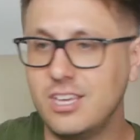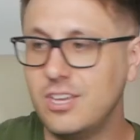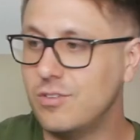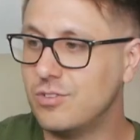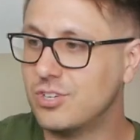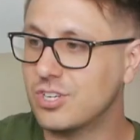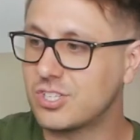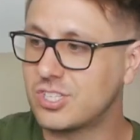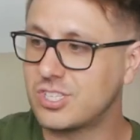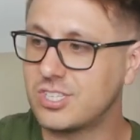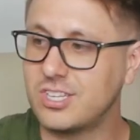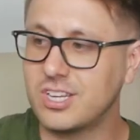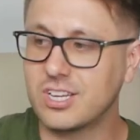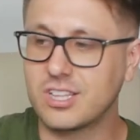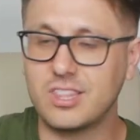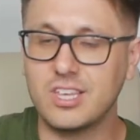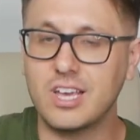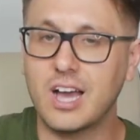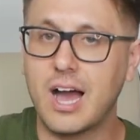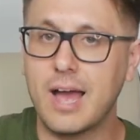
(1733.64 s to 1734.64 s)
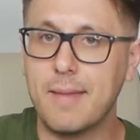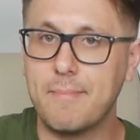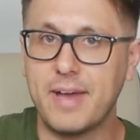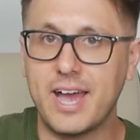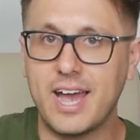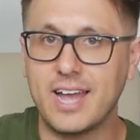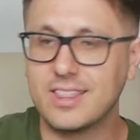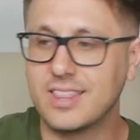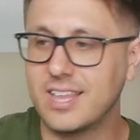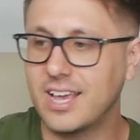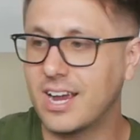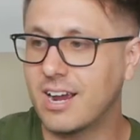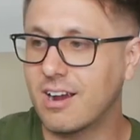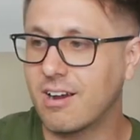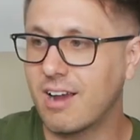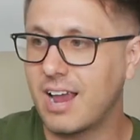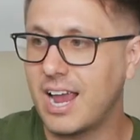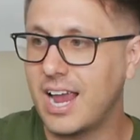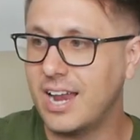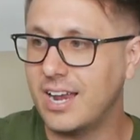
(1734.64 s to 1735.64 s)
you just stick the iPad
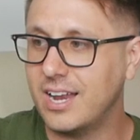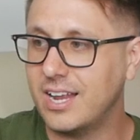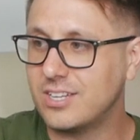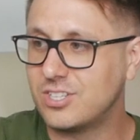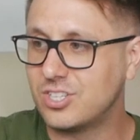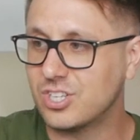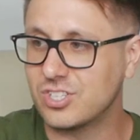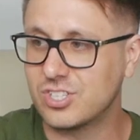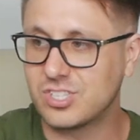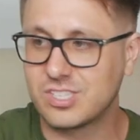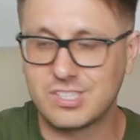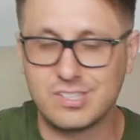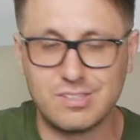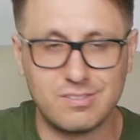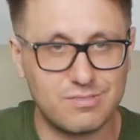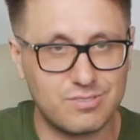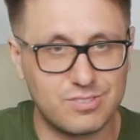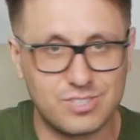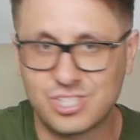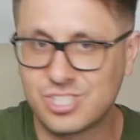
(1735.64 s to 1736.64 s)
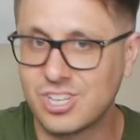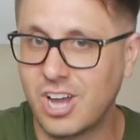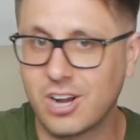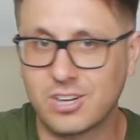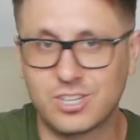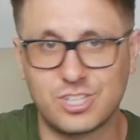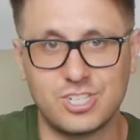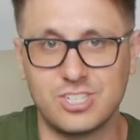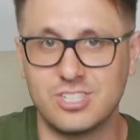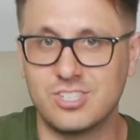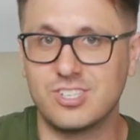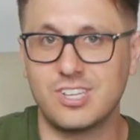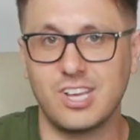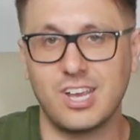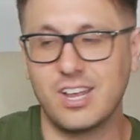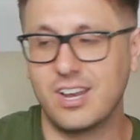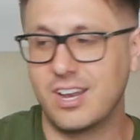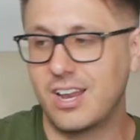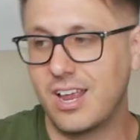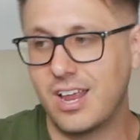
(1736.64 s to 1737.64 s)
there and it just suctions
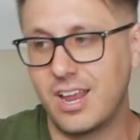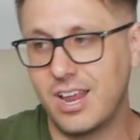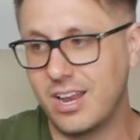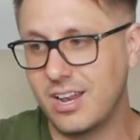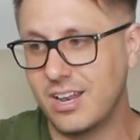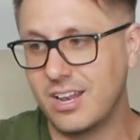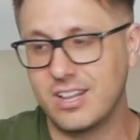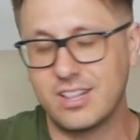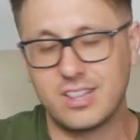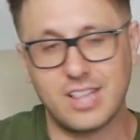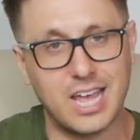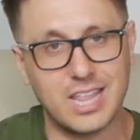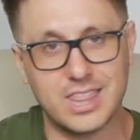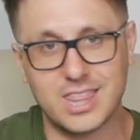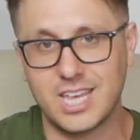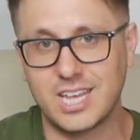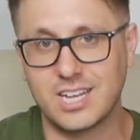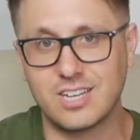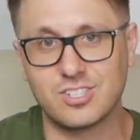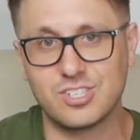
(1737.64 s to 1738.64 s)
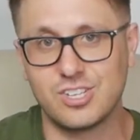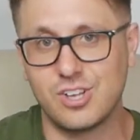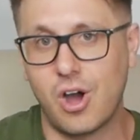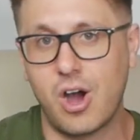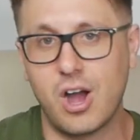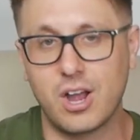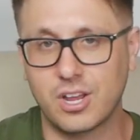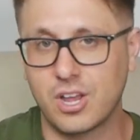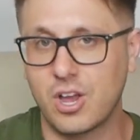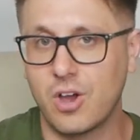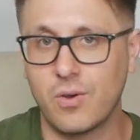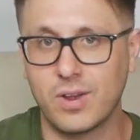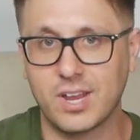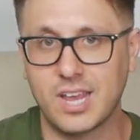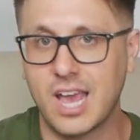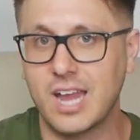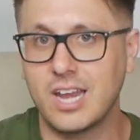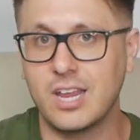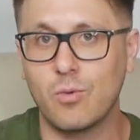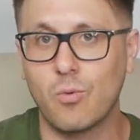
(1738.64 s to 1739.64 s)
it, and that thing is not
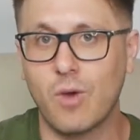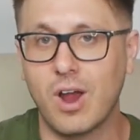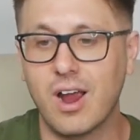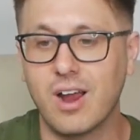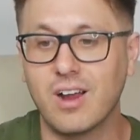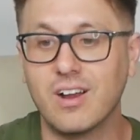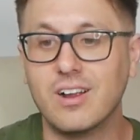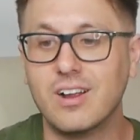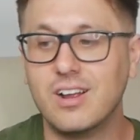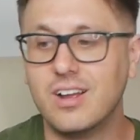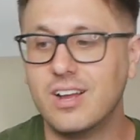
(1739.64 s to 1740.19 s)
going anywhere.